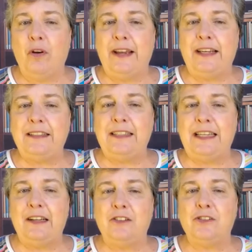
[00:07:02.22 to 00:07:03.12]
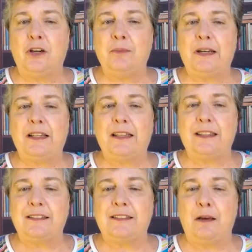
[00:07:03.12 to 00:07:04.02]
It is here, so I'm going to click
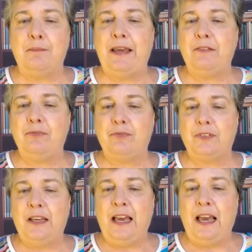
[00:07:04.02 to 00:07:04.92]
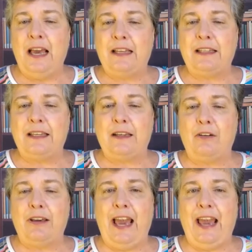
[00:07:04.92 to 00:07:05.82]
SUMIF, click
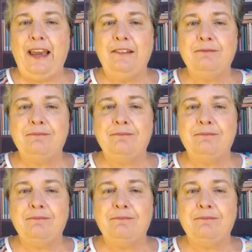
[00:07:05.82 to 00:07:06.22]
OK.